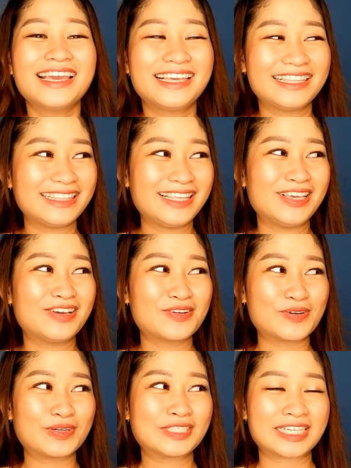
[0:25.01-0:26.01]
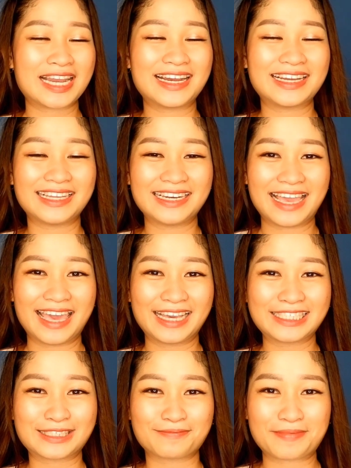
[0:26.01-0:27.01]
Hindi ko siya
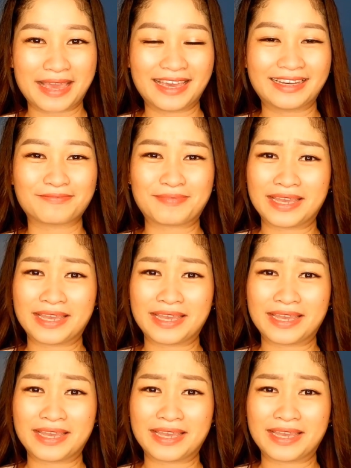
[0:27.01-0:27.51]
ine-expect,